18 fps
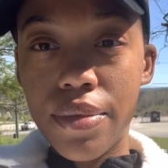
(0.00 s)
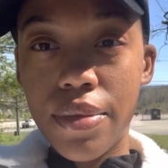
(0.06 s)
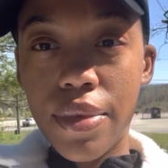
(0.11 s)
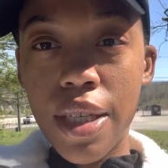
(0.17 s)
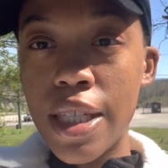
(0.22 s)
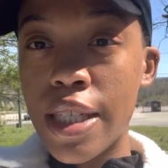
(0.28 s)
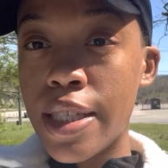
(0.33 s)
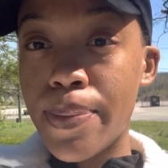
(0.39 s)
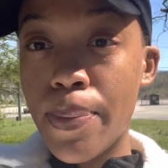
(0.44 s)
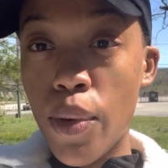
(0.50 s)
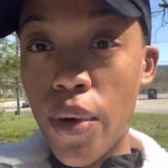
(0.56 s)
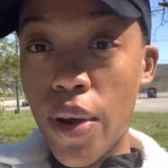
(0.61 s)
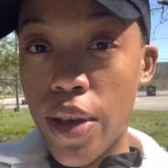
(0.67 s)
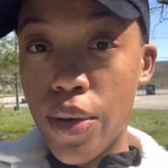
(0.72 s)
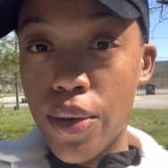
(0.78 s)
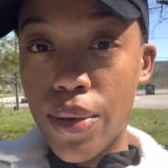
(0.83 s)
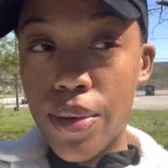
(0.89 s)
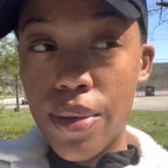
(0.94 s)
he's
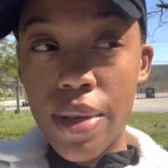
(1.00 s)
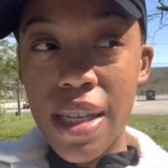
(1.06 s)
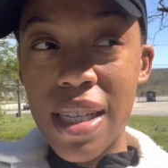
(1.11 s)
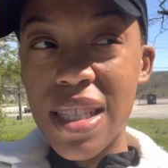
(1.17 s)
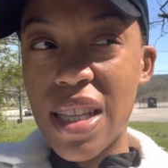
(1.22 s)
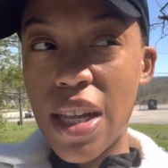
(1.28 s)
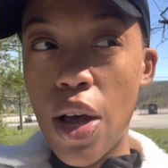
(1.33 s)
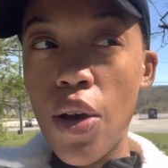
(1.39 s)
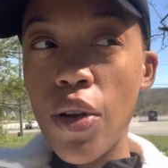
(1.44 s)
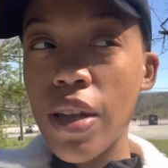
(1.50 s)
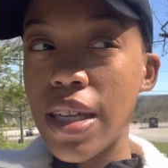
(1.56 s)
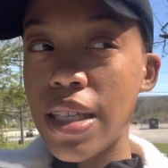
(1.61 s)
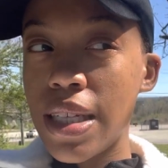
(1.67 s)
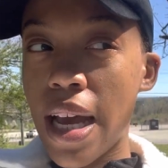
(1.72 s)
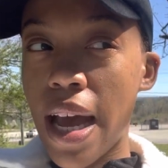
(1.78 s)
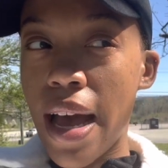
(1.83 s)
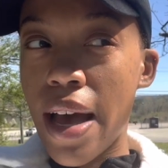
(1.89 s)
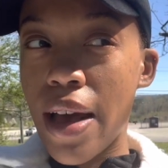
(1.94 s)
spoiled. He's the only
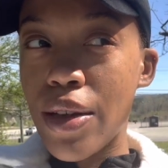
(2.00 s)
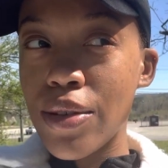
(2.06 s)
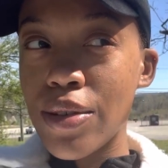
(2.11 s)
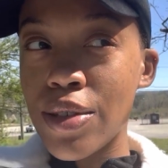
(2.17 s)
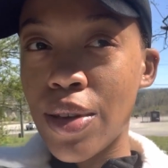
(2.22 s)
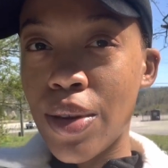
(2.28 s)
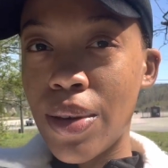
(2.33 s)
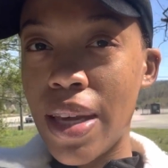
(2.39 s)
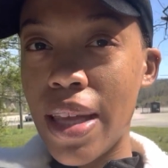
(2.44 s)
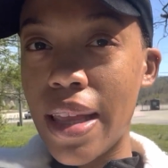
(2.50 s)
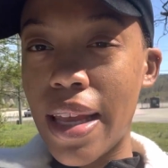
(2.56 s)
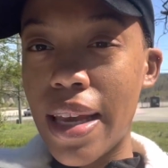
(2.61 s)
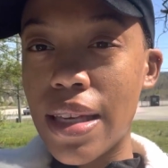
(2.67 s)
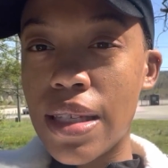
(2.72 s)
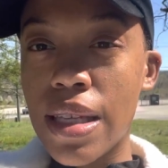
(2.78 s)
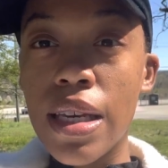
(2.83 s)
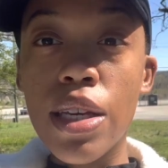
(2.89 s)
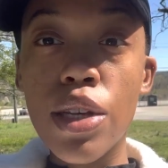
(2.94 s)
child, so he
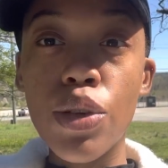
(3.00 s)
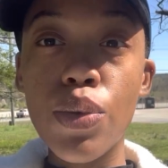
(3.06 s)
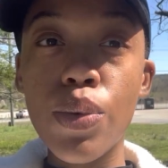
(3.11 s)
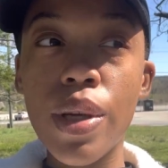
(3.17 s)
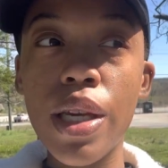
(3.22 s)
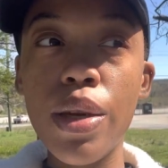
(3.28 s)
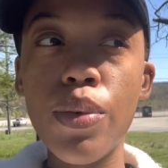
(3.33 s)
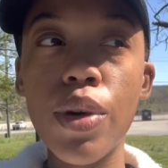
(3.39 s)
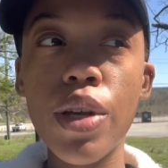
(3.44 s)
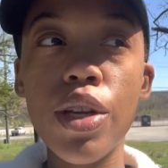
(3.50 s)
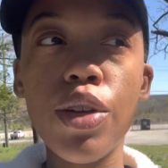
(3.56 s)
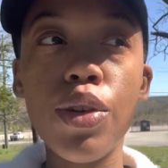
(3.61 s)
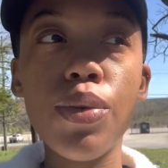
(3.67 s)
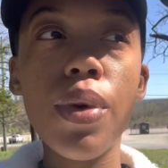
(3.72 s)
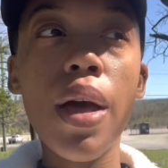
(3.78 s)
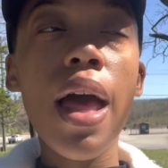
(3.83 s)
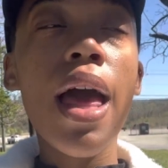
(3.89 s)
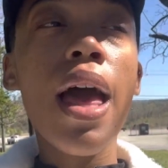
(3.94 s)
thinks he can do what he want to
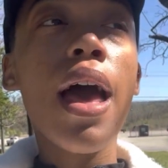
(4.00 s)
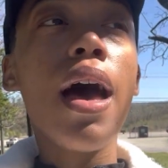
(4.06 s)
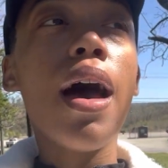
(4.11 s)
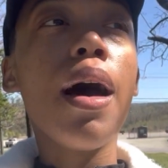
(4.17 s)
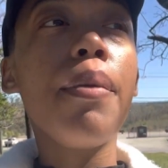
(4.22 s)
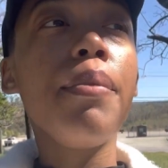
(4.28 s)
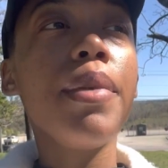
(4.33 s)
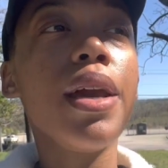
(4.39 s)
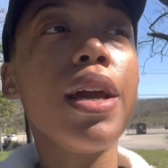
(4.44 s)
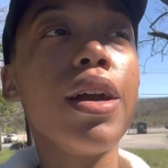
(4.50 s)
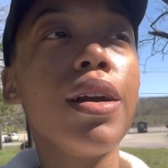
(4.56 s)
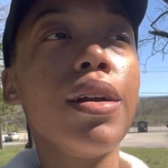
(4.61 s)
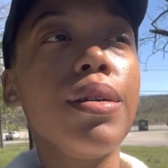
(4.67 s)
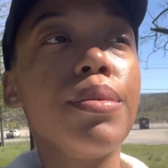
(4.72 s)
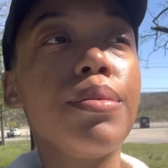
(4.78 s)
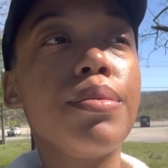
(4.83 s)
do. Amir,